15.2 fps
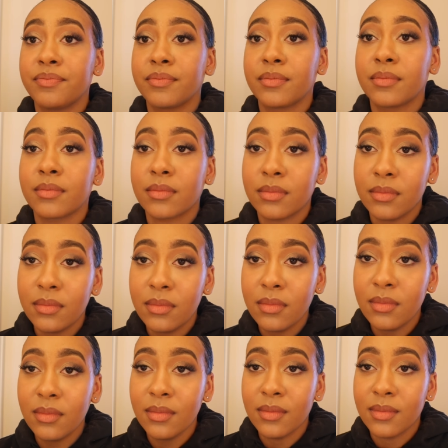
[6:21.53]

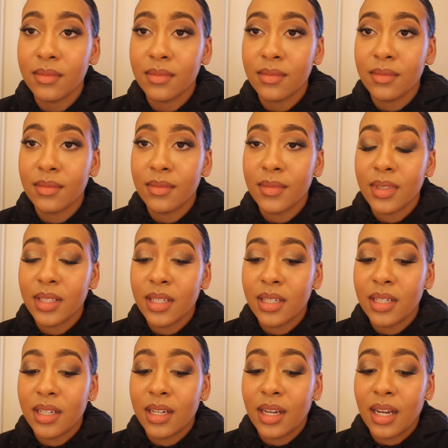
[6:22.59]

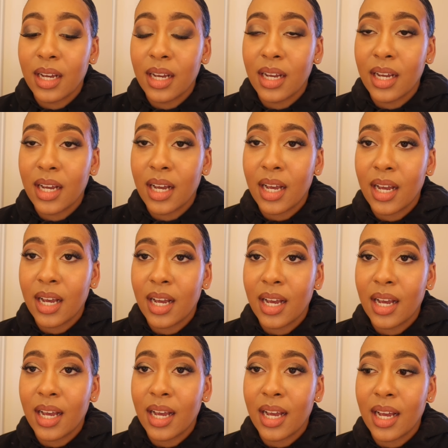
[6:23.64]

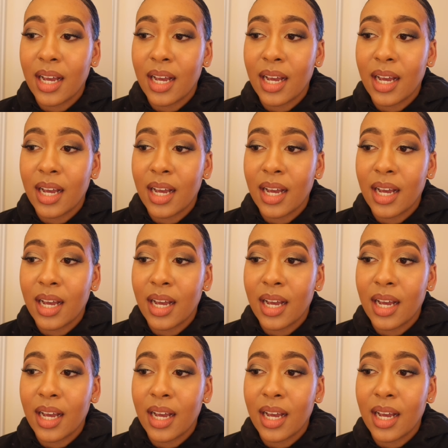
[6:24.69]
[no speech]